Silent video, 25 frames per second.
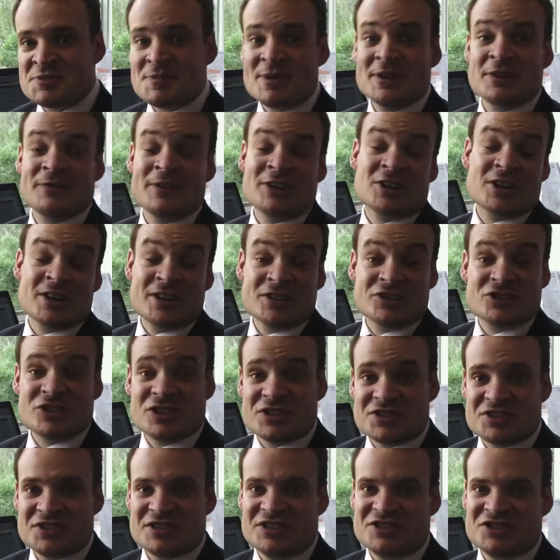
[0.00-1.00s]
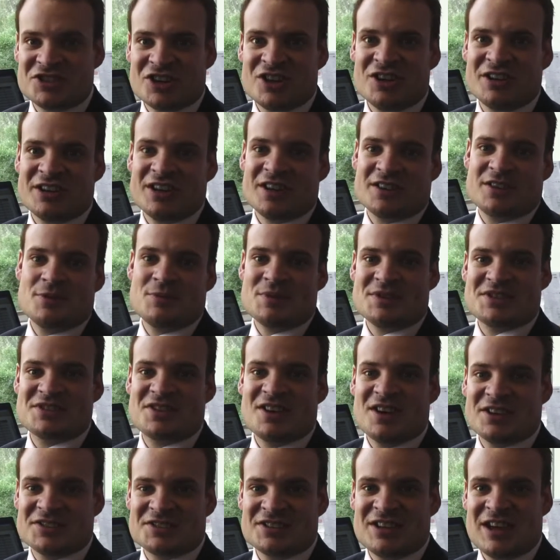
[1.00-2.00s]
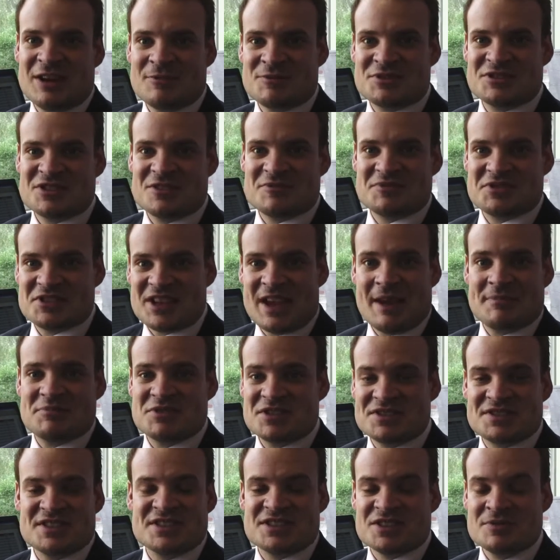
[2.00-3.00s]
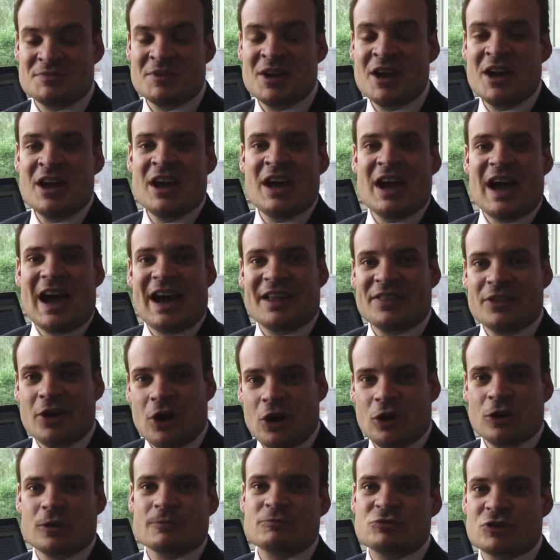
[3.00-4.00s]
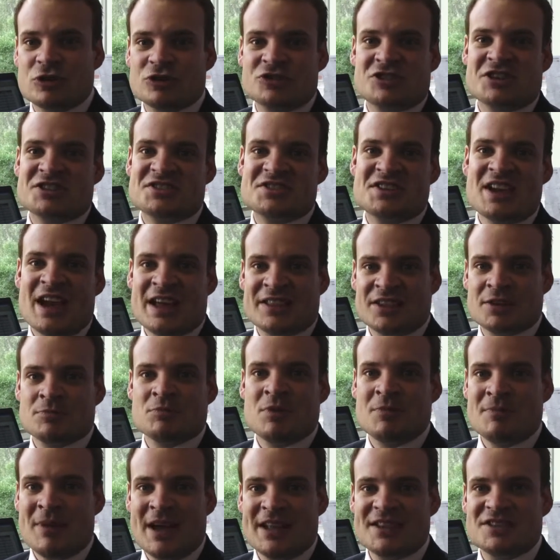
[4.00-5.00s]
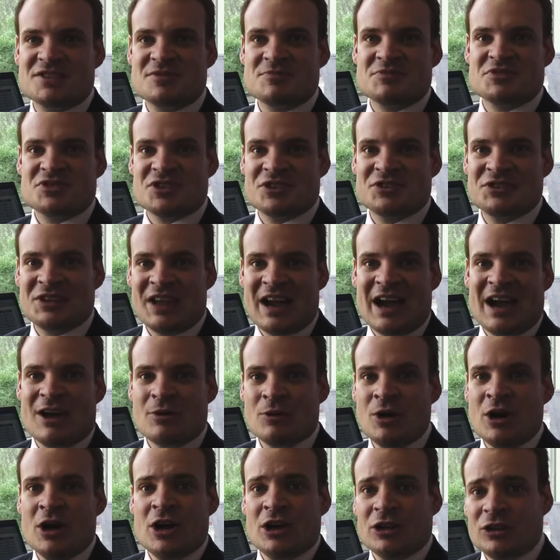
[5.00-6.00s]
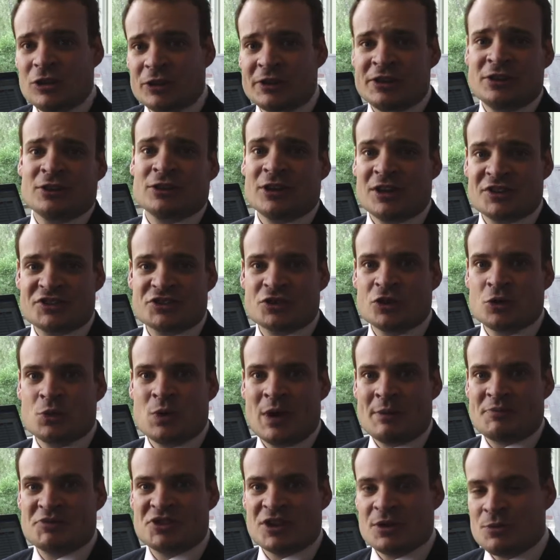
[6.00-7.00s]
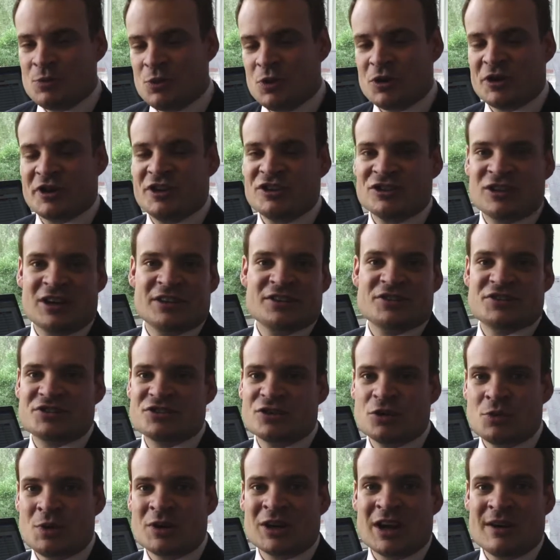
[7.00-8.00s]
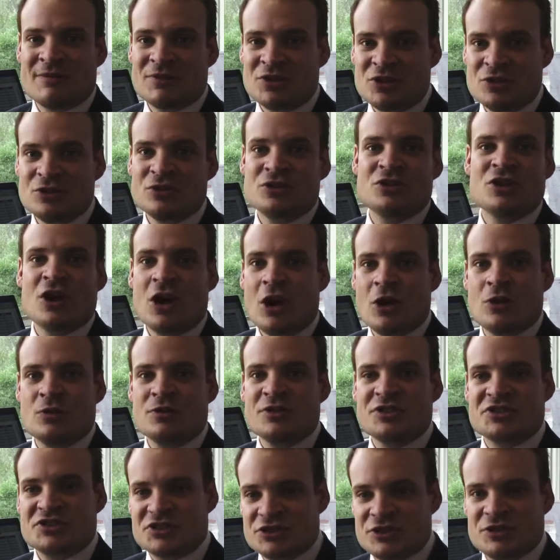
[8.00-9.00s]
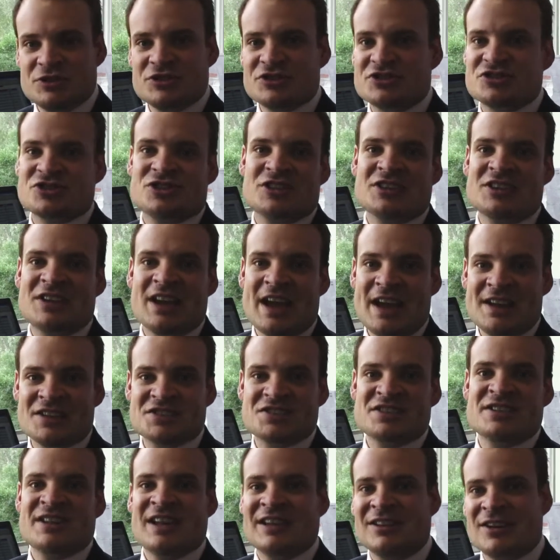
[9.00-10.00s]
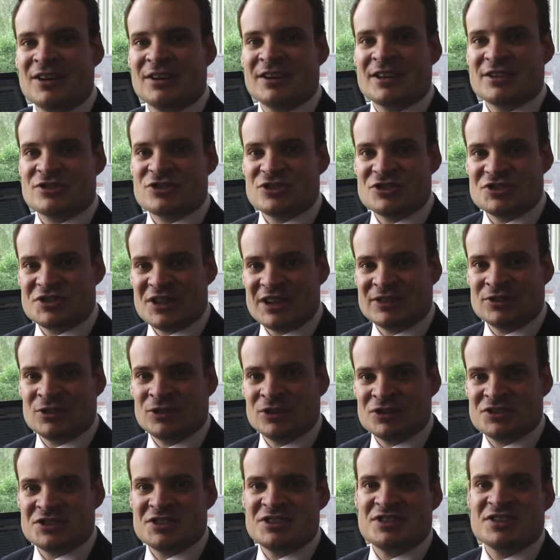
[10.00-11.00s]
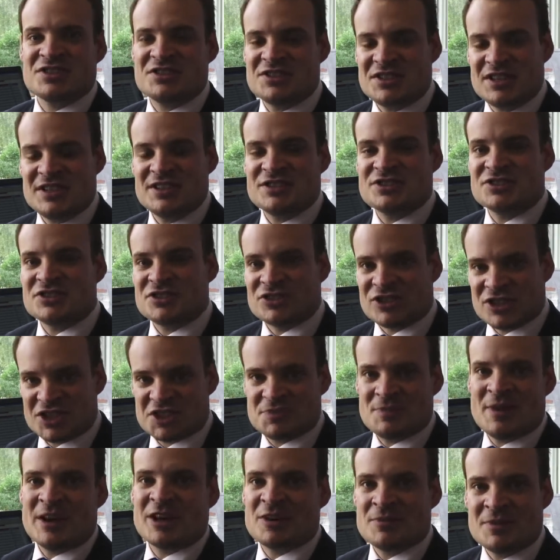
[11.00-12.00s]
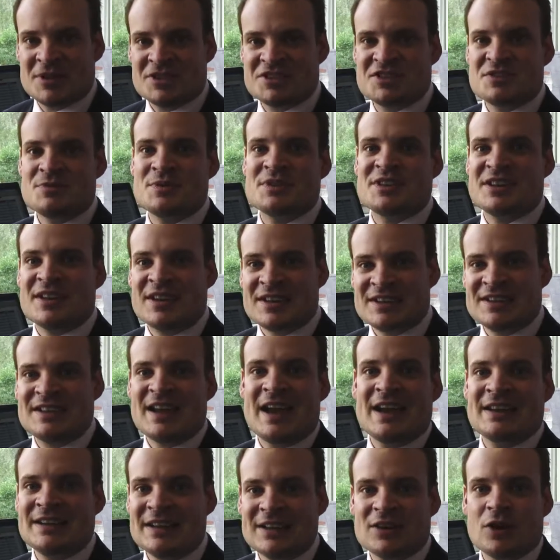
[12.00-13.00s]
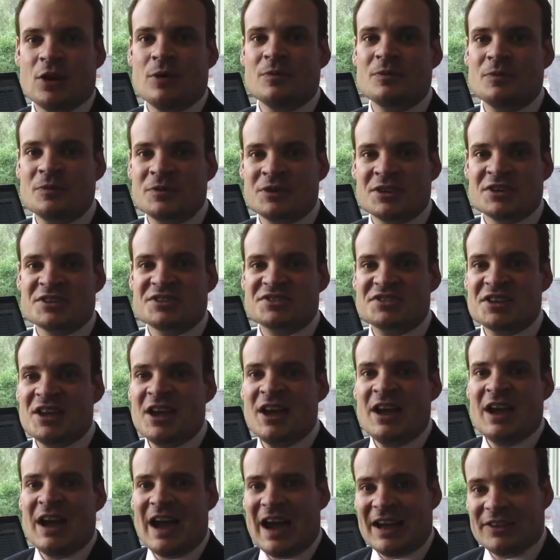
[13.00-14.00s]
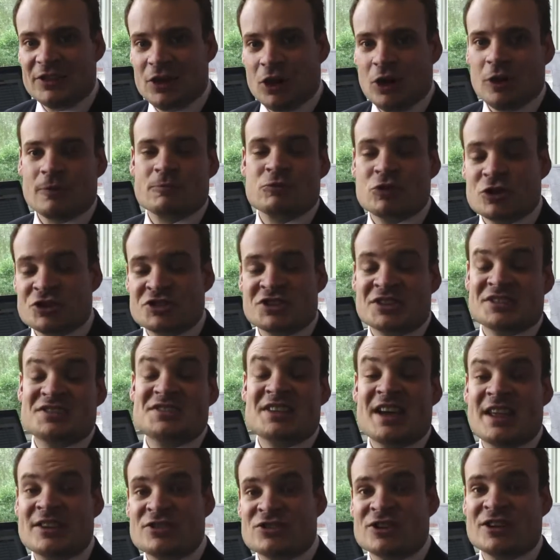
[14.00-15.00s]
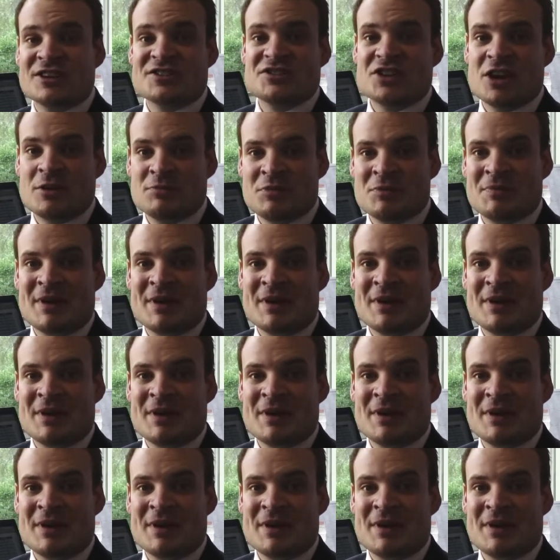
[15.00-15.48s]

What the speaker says: It's been a very interesting journey. I think we started out with some scepticism and the whole project's gathered momentum. So now, looking on our school website, walking around the school, wherever you go, the students are engaged in their learning through technology, the teachers are experimenting with it and gaining confidence, and the whole project's gathering its own